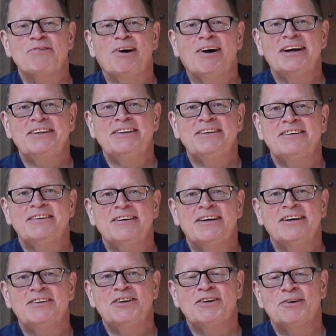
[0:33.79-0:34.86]
Riding
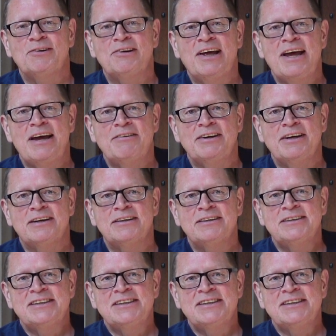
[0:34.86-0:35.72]
and Hull area.